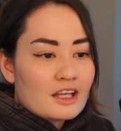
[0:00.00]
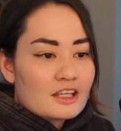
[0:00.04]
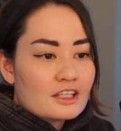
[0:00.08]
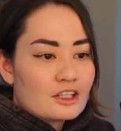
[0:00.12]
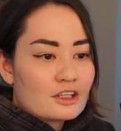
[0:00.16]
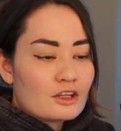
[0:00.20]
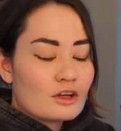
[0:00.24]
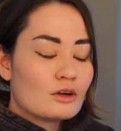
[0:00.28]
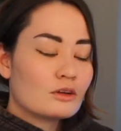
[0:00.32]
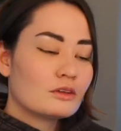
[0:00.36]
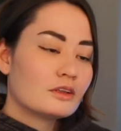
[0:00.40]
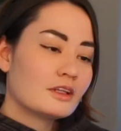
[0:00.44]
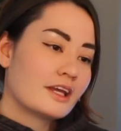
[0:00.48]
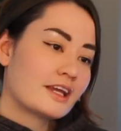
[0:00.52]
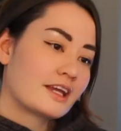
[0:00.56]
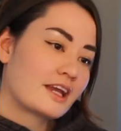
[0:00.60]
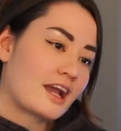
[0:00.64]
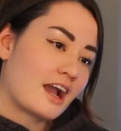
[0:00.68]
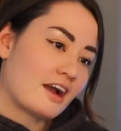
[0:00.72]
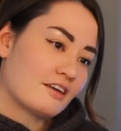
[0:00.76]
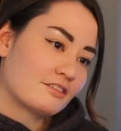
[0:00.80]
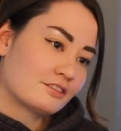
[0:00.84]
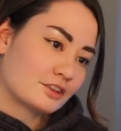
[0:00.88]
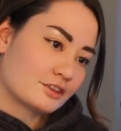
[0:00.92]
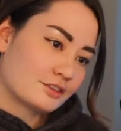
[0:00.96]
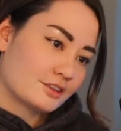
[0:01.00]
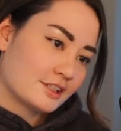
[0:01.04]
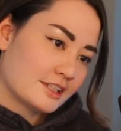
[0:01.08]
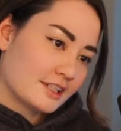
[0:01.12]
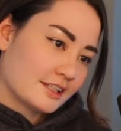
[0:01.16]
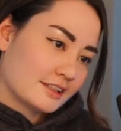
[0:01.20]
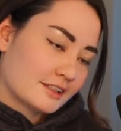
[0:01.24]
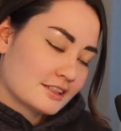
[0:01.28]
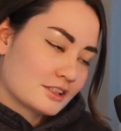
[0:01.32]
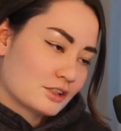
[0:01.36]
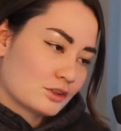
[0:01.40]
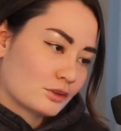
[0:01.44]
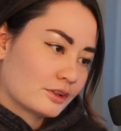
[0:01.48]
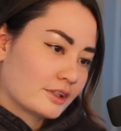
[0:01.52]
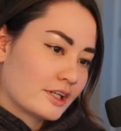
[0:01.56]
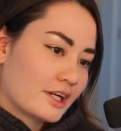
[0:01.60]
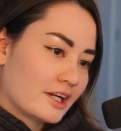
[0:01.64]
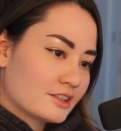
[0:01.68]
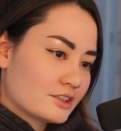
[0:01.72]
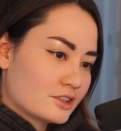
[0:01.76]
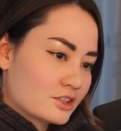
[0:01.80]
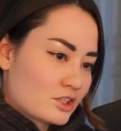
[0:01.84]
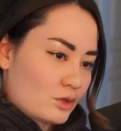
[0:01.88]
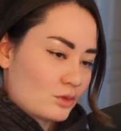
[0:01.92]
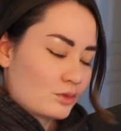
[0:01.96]
You know, like after reading the story,
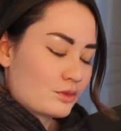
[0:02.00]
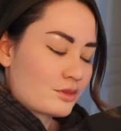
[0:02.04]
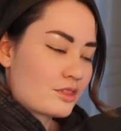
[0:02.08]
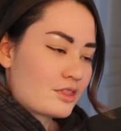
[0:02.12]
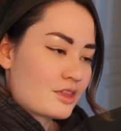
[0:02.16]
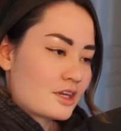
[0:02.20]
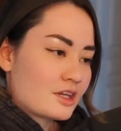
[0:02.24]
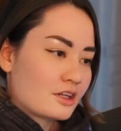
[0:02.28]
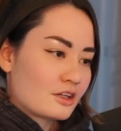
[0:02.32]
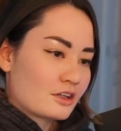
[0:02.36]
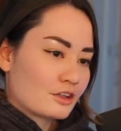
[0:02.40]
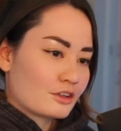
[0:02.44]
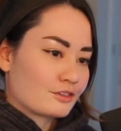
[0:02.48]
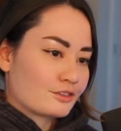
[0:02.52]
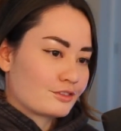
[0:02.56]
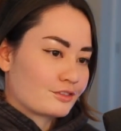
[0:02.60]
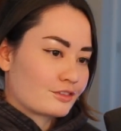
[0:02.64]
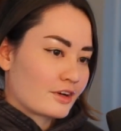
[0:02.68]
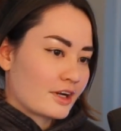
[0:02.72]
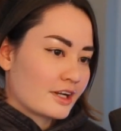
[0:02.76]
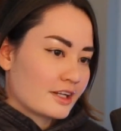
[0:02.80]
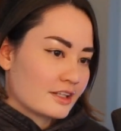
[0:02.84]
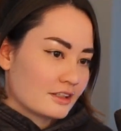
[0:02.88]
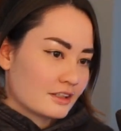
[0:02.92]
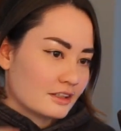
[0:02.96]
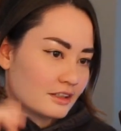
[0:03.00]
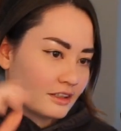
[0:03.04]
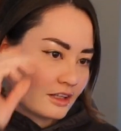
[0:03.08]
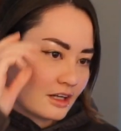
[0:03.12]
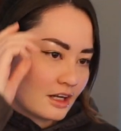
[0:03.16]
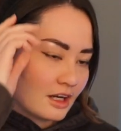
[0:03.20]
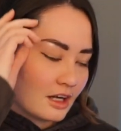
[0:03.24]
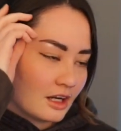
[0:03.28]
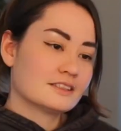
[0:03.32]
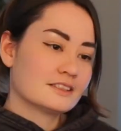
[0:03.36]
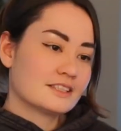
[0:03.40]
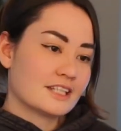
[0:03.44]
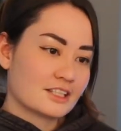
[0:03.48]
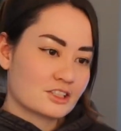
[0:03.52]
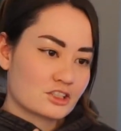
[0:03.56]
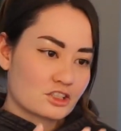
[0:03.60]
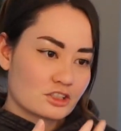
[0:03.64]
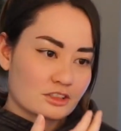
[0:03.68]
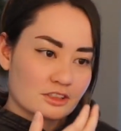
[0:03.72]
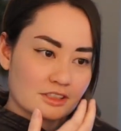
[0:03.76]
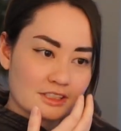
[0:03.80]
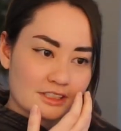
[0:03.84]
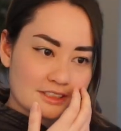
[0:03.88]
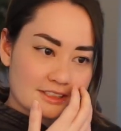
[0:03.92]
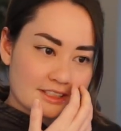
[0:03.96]
I don't think her friend
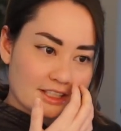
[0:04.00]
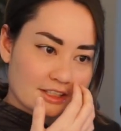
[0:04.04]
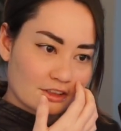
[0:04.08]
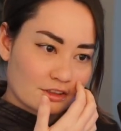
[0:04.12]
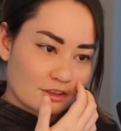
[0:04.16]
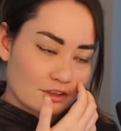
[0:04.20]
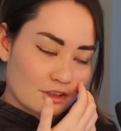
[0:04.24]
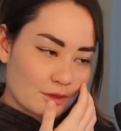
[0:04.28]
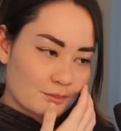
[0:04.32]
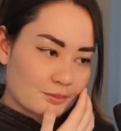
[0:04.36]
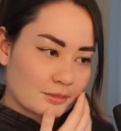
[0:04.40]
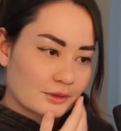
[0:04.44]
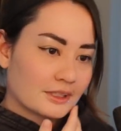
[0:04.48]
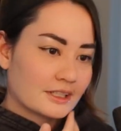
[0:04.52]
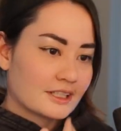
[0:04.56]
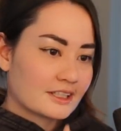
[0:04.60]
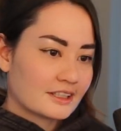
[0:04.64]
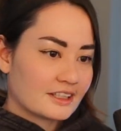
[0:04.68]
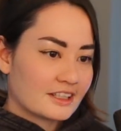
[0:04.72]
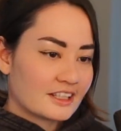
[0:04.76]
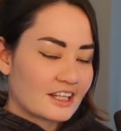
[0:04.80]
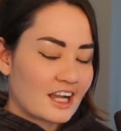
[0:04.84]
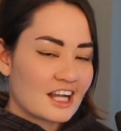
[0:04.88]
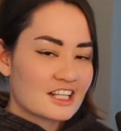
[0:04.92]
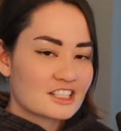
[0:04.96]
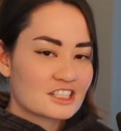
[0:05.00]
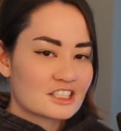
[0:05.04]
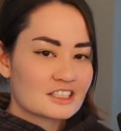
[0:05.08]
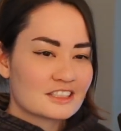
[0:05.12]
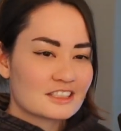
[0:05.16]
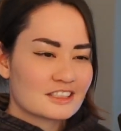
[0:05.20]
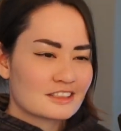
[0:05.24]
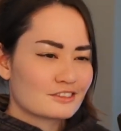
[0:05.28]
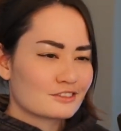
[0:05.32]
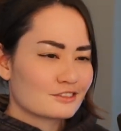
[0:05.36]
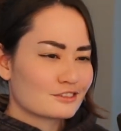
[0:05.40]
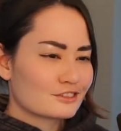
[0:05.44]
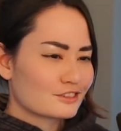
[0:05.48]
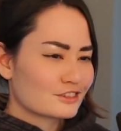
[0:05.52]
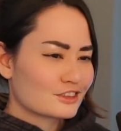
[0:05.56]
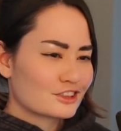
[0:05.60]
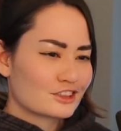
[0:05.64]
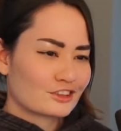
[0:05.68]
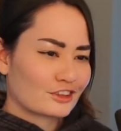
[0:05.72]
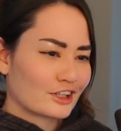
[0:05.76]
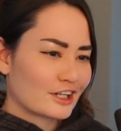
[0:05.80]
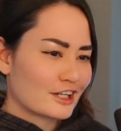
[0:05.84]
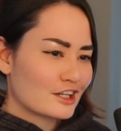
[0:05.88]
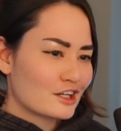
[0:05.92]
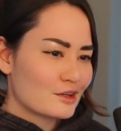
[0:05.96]
intentionally set her up or anything. I just
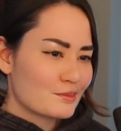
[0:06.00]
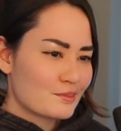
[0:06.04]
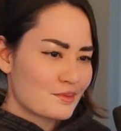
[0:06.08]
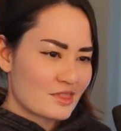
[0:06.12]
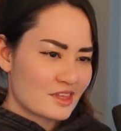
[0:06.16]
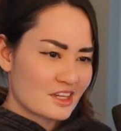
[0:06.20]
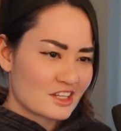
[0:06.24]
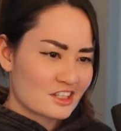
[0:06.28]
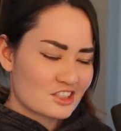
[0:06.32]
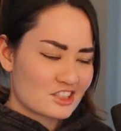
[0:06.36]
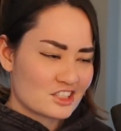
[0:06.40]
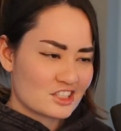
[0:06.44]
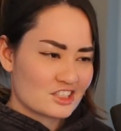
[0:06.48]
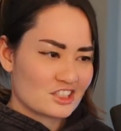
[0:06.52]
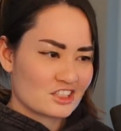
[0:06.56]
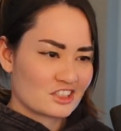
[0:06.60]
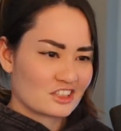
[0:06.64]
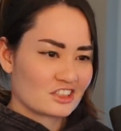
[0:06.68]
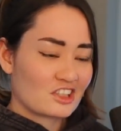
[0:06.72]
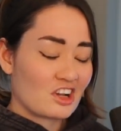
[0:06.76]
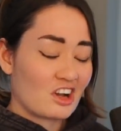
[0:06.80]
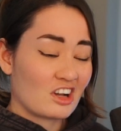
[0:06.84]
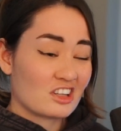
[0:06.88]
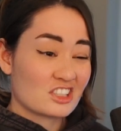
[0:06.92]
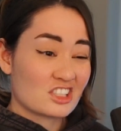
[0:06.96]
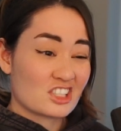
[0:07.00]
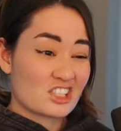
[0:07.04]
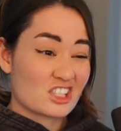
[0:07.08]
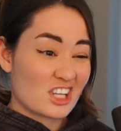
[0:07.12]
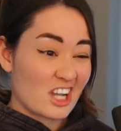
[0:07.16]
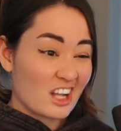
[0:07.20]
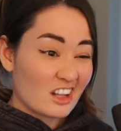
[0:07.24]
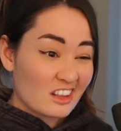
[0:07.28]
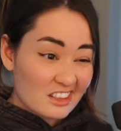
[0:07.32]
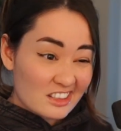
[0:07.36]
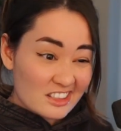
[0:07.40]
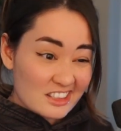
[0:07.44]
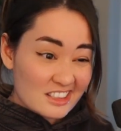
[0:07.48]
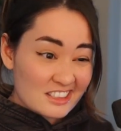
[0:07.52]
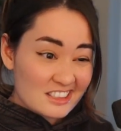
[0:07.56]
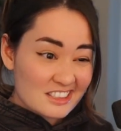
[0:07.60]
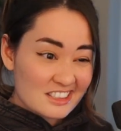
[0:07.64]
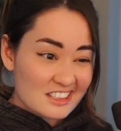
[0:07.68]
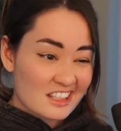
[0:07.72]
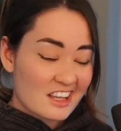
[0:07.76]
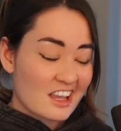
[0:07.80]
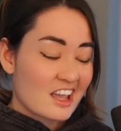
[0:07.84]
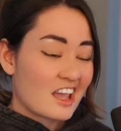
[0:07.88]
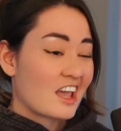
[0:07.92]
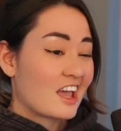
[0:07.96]
straight up think she just got
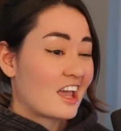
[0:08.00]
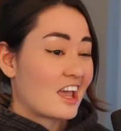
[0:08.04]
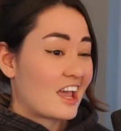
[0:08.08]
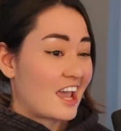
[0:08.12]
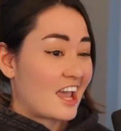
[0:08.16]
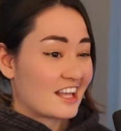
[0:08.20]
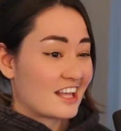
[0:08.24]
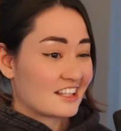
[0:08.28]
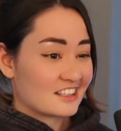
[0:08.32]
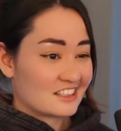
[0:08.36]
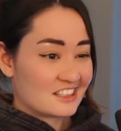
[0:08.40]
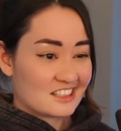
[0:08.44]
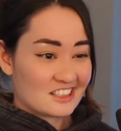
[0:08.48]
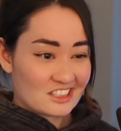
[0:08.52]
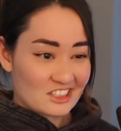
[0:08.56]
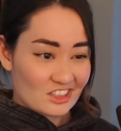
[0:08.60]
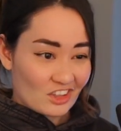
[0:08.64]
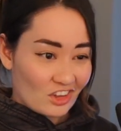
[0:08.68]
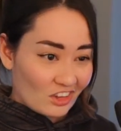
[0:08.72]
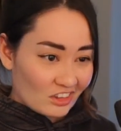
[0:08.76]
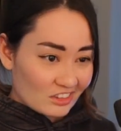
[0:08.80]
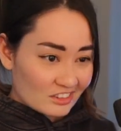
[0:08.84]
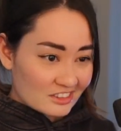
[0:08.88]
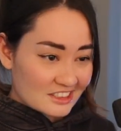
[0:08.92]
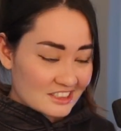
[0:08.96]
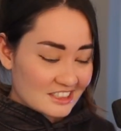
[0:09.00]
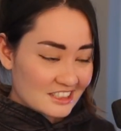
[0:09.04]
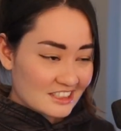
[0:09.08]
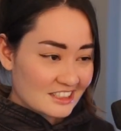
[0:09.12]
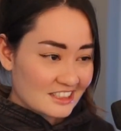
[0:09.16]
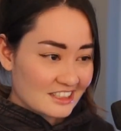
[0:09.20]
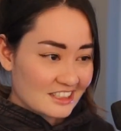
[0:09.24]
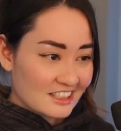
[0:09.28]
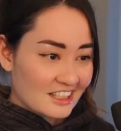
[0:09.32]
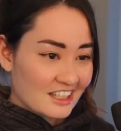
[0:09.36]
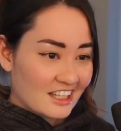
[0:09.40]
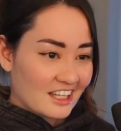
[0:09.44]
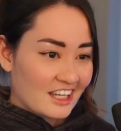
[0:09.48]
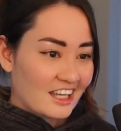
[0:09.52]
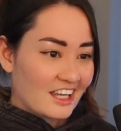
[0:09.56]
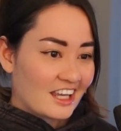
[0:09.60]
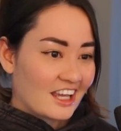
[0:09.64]
jealous and salty.